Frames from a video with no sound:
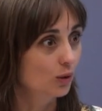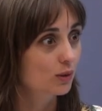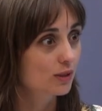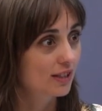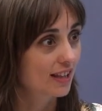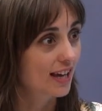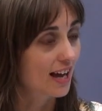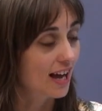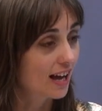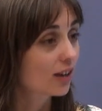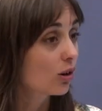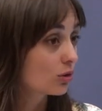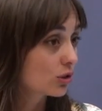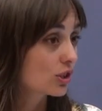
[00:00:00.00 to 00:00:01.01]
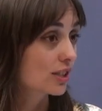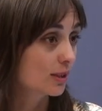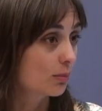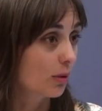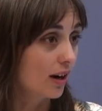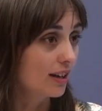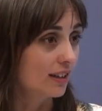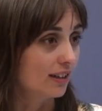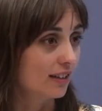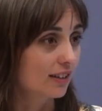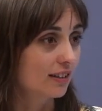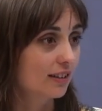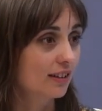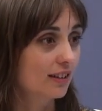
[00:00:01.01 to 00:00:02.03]
laws that they are consciously
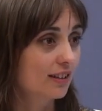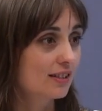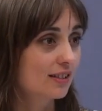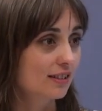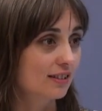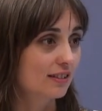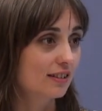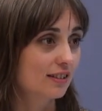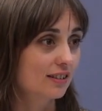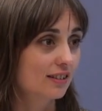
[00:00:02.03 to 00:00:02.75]
breaking, isn't it?